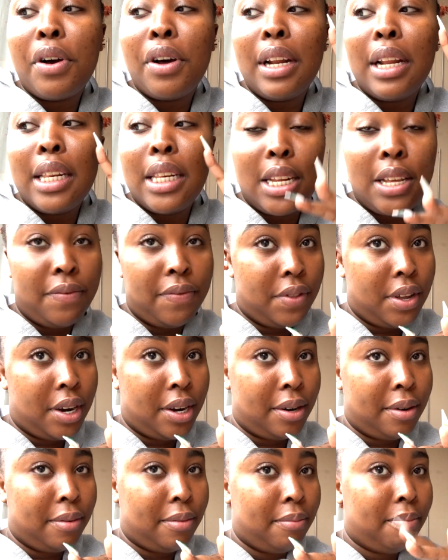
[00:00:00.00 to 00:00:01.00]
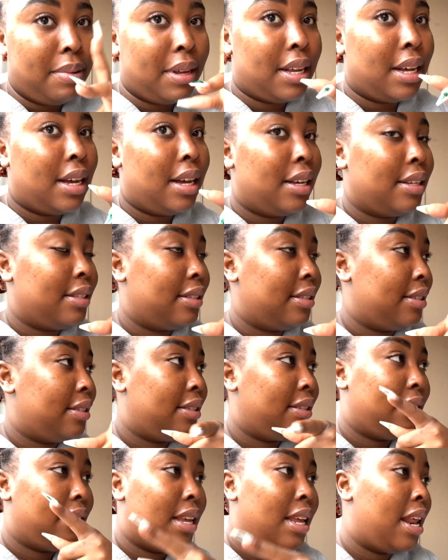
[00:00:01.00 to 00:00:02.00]
gonna live there,
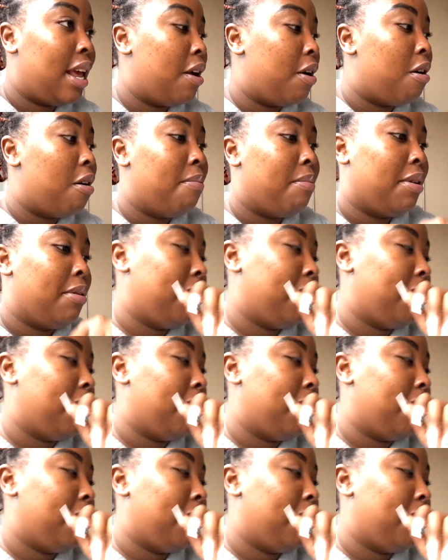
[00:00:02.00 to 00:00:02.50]
because it ain't gonna be